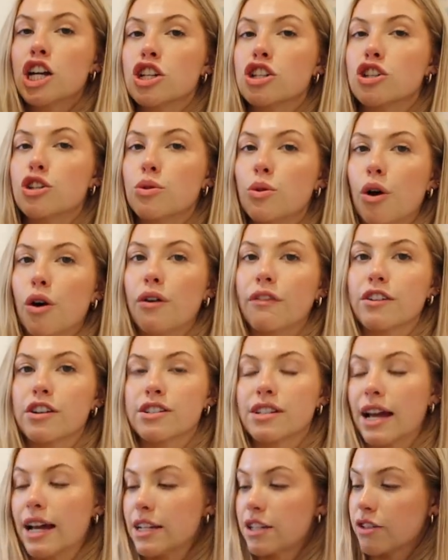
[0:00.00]
too
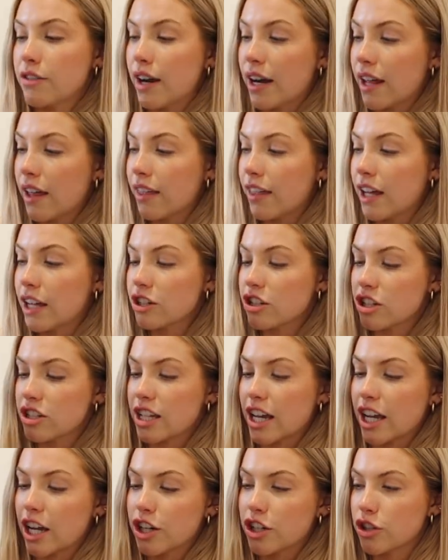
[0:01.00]
oversized or anything, just
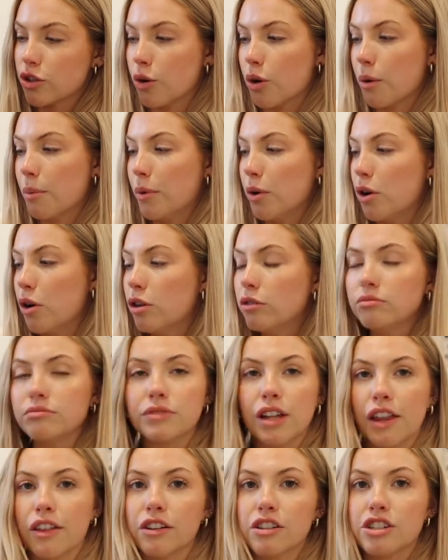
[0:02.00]
like a normal
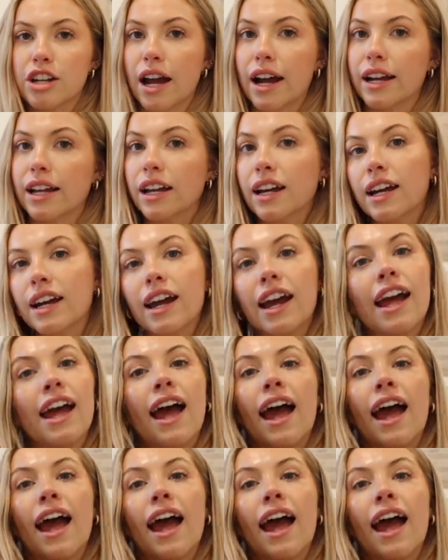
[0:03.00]
leather jacket.